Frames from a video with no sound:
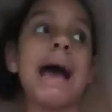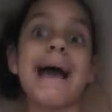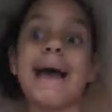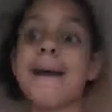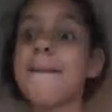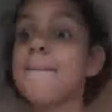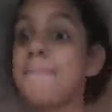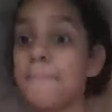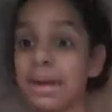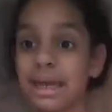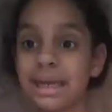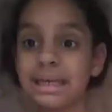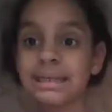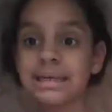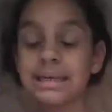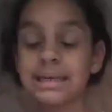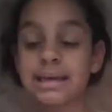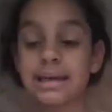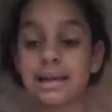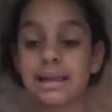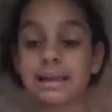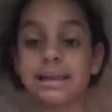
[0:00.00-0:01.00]
I
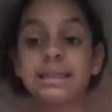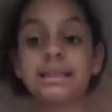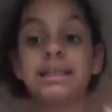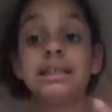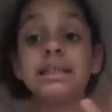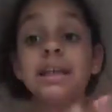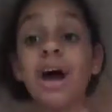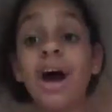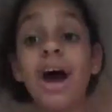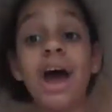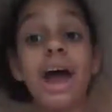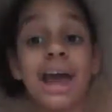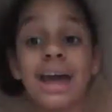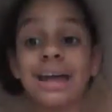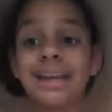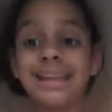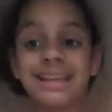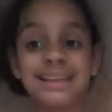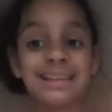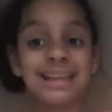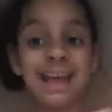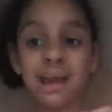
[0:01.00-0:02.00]
basically did not
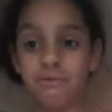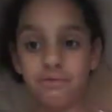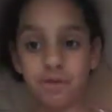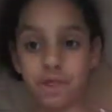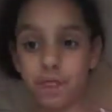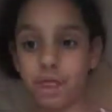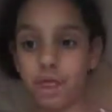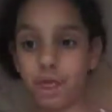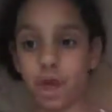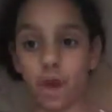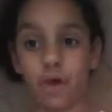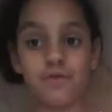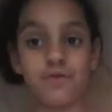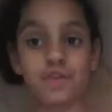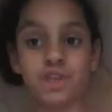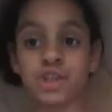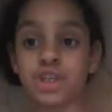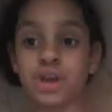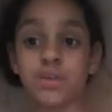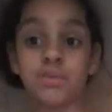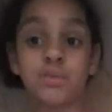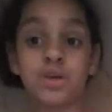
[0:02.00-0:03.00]
edit that video.
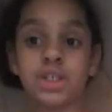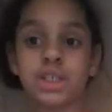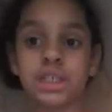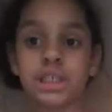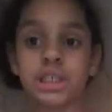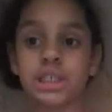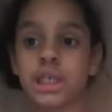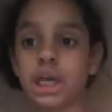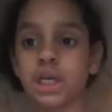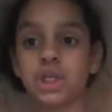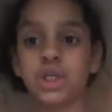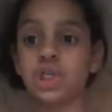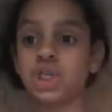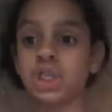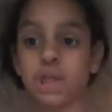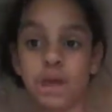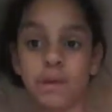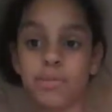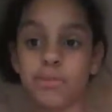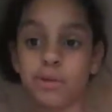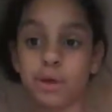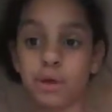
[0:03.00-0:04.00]
For some reason, I
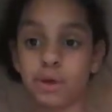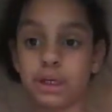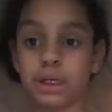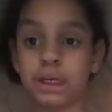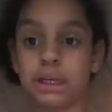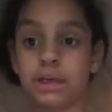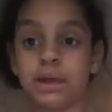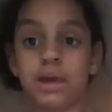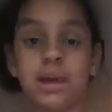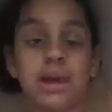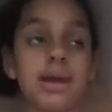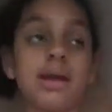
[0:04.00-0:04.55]
just uploaded it.